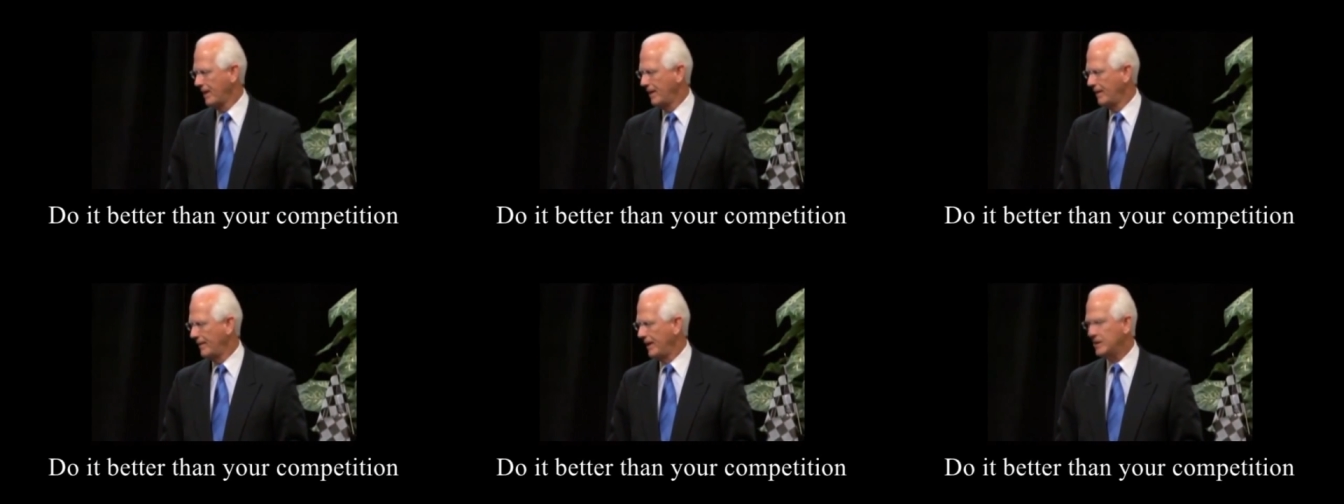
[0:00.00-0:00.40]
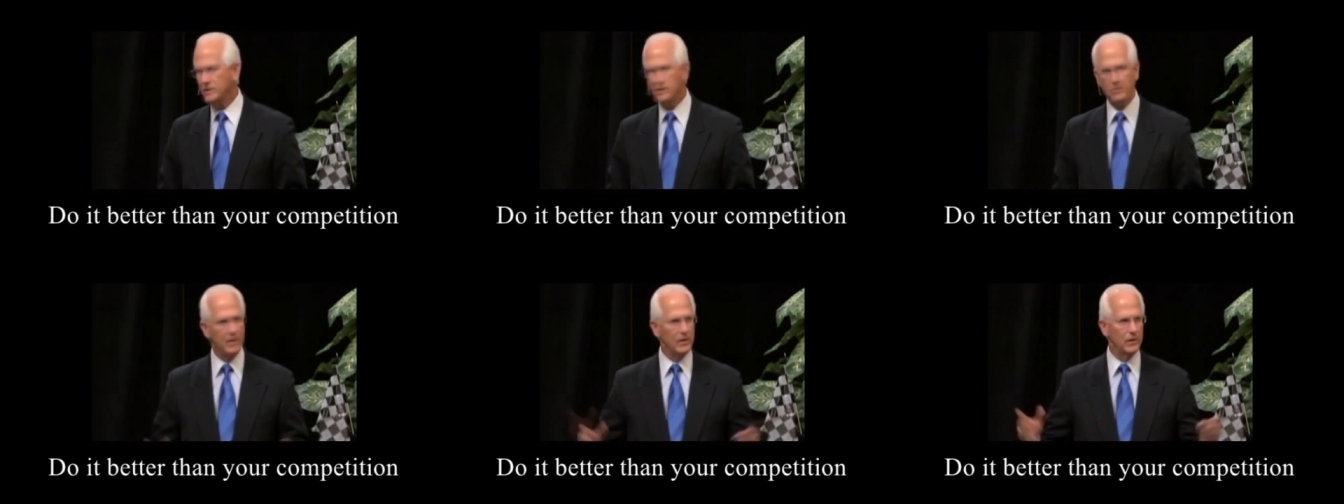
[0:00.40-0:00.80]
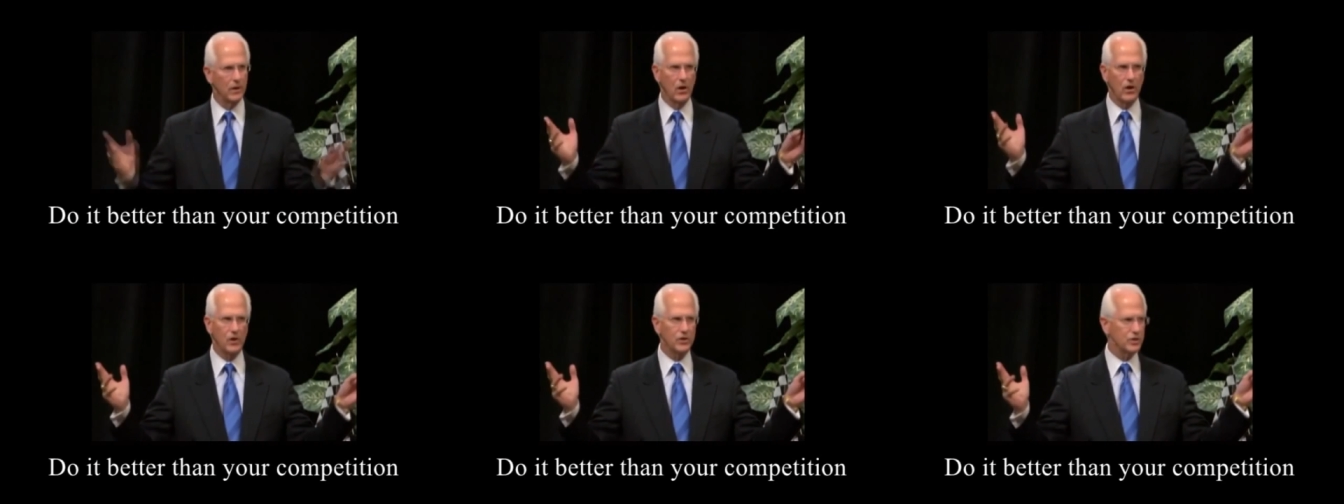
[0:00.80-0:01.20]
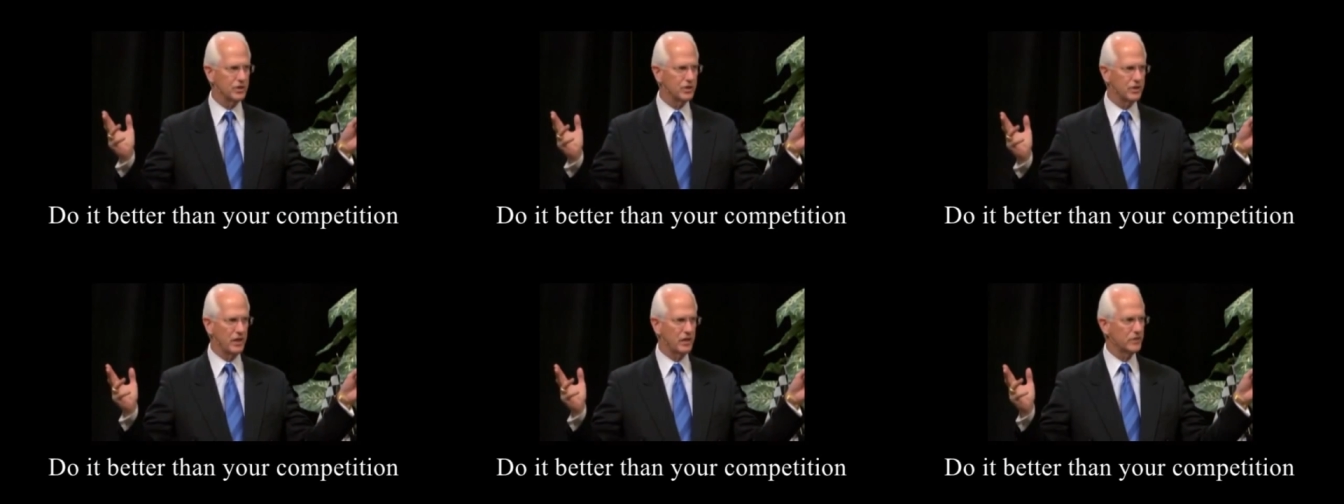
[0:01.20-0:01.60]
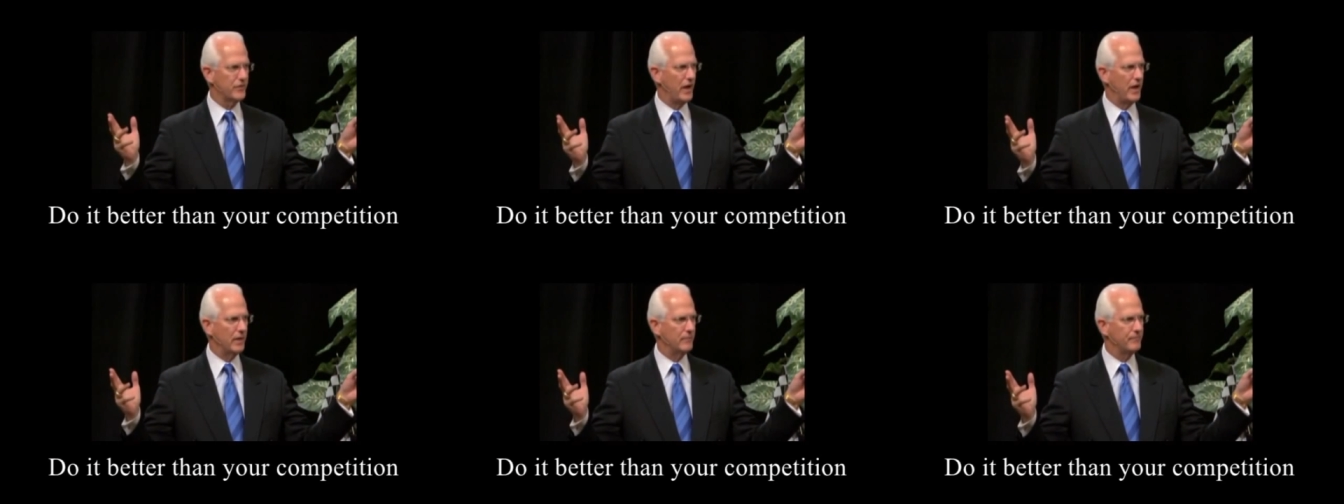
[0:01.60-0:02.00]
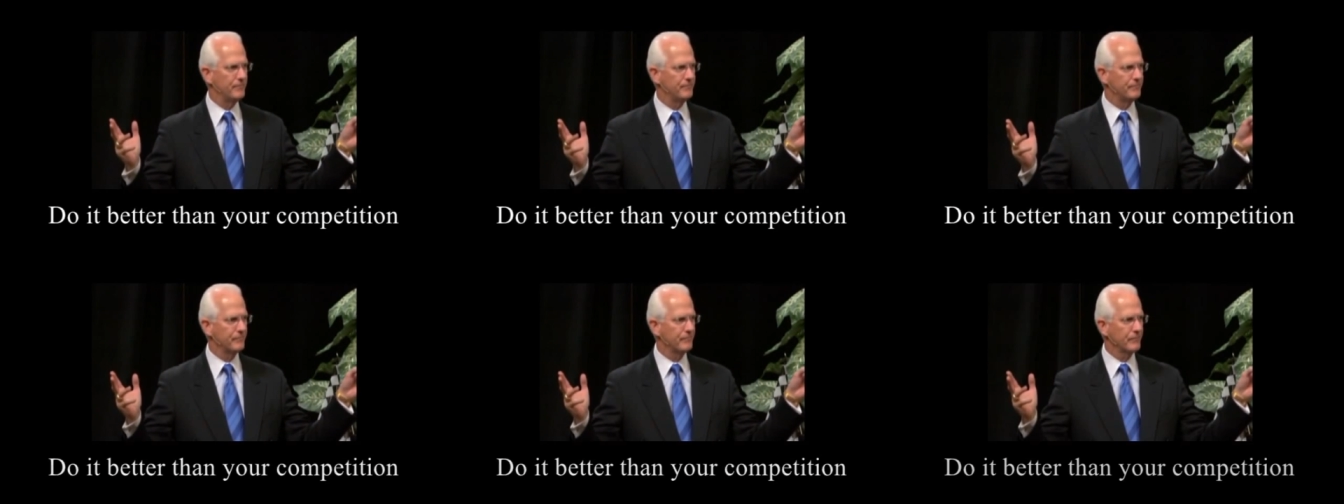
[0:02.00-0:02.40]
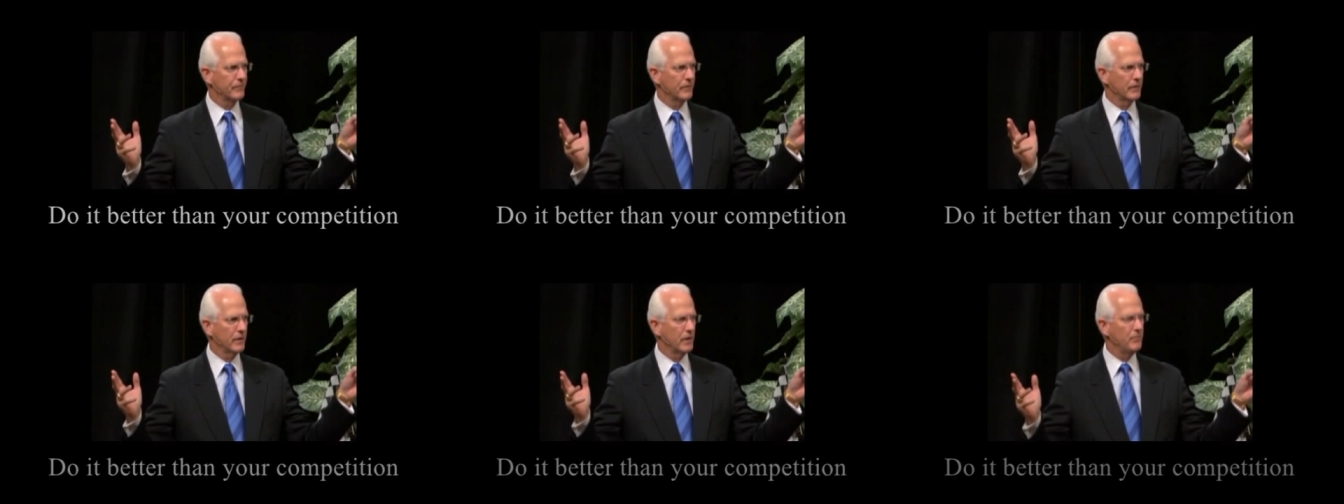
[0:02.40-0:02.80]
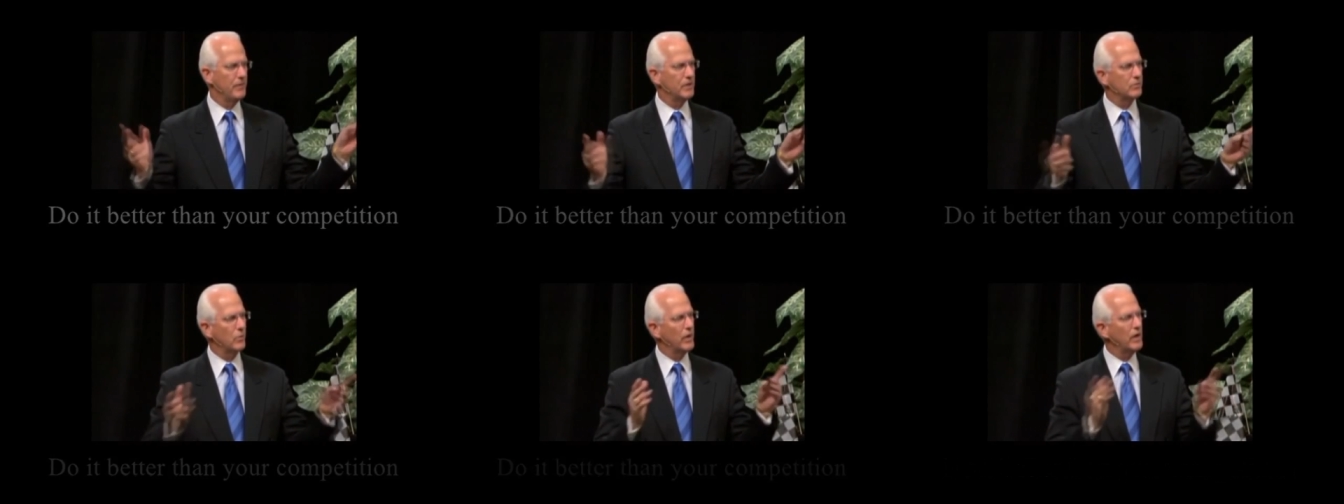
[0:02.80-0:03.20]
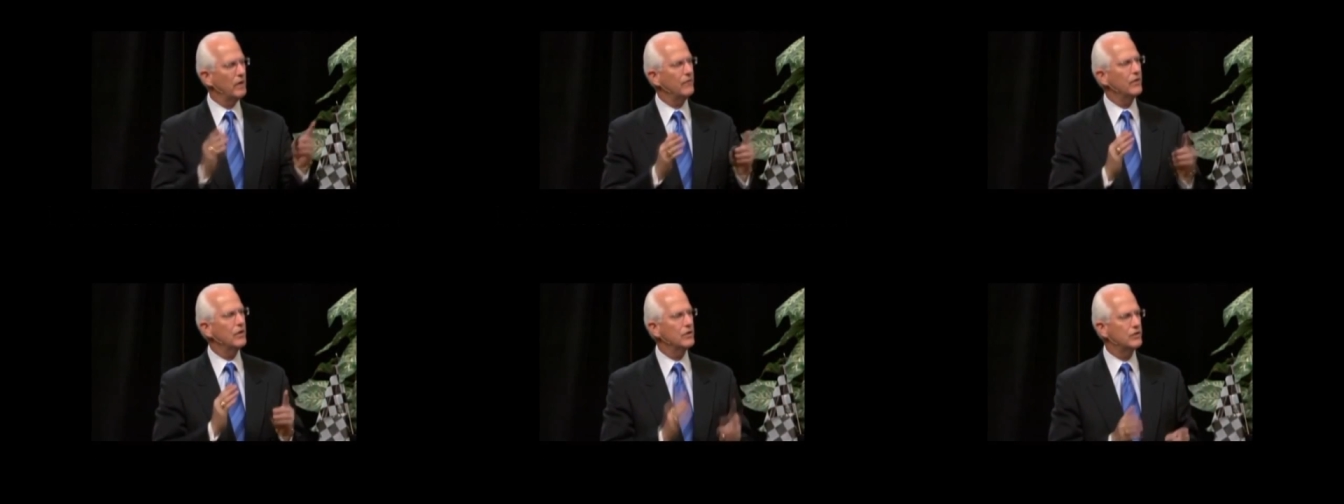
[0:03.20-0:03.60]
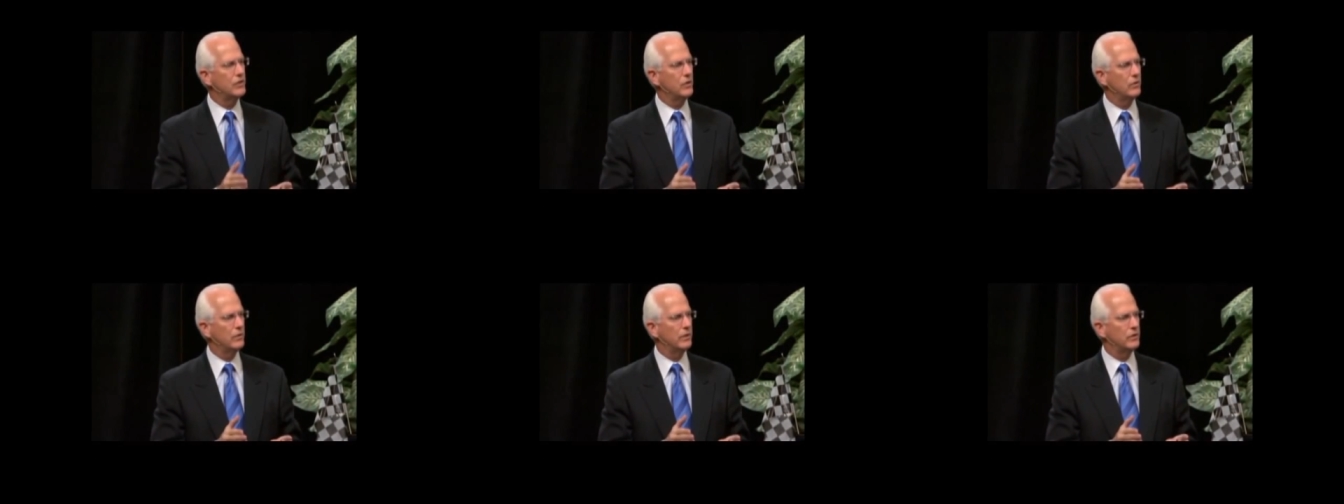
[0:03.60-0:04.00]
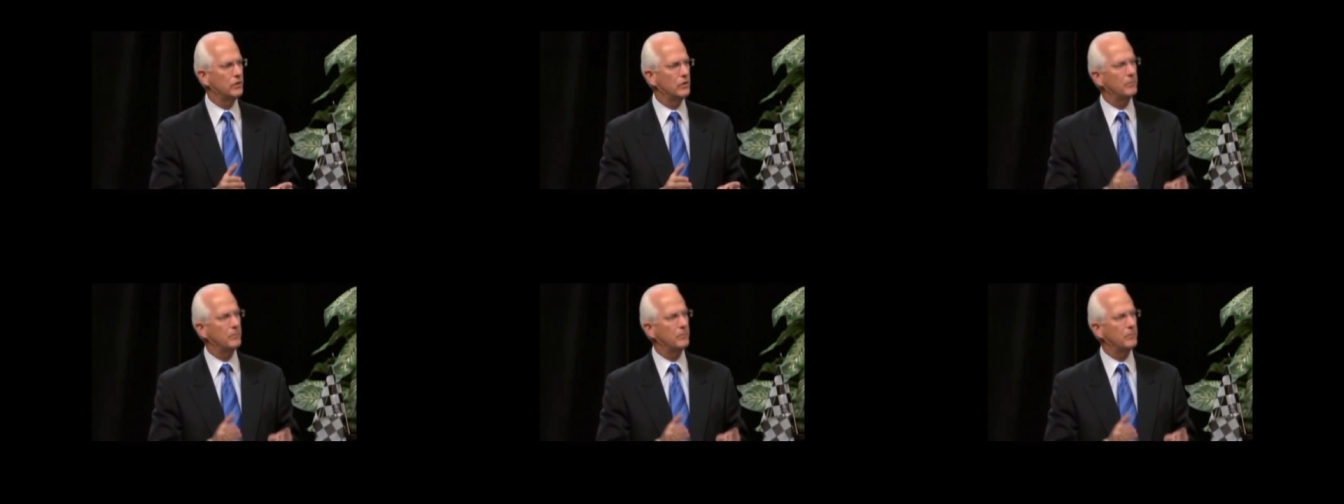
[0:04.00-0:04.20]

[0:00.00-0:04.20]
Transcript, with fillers: which is arguably the most important job of all to get right, is a miracle.